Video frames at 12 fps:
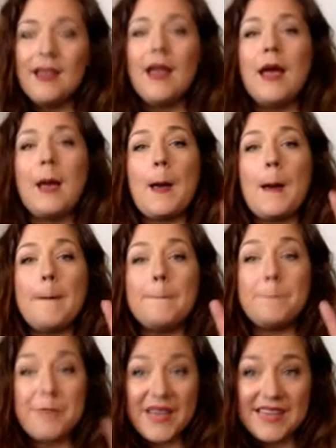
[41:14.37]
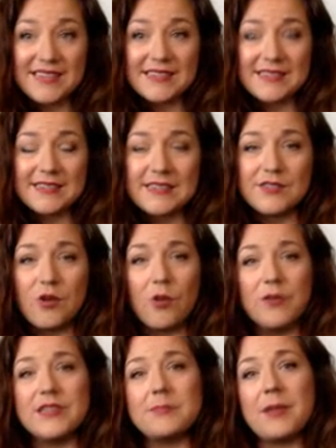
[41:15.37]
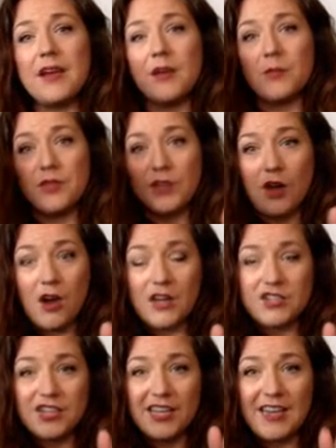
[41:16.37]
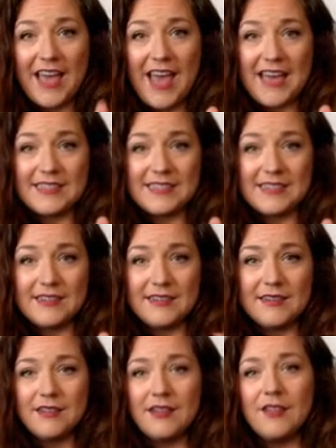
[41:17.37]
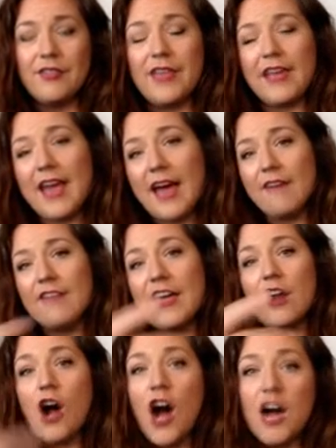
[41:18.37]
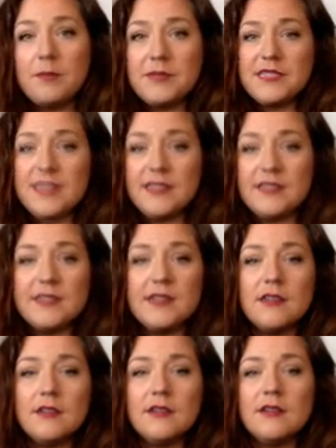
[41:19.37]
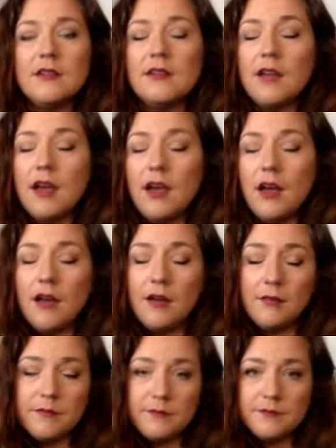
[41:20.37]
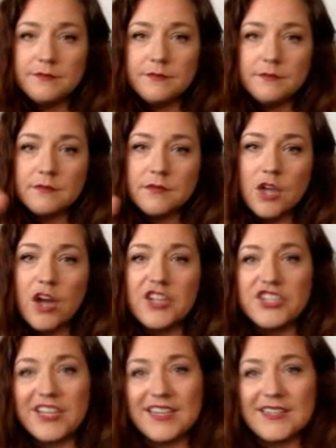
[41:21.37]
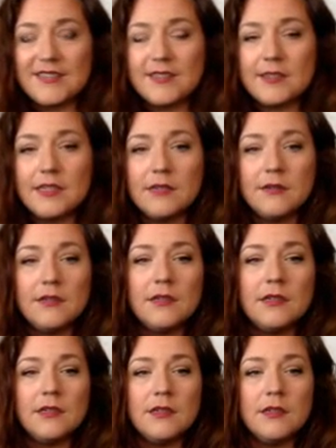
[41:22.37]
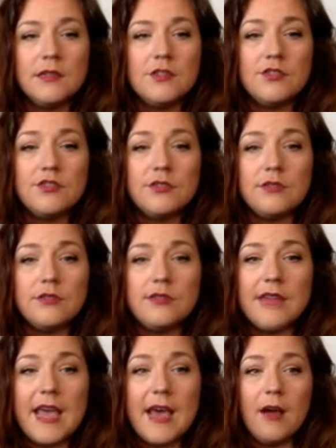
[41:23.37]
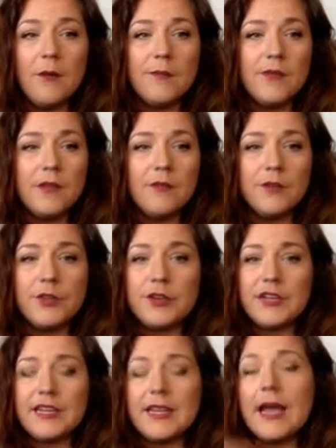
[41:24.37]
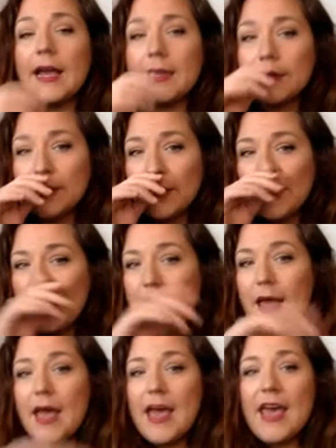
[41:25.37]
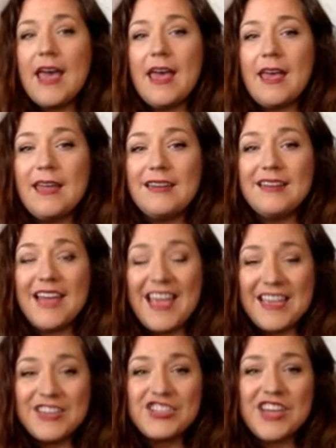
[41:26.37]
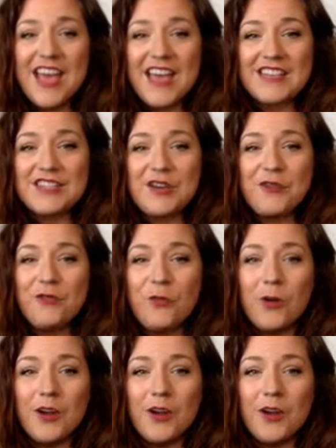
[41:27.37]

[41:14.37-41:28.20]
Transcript: A base is always paired with a conjugate acid. They have that opposite conjugates. Now, for 39, NHSO4,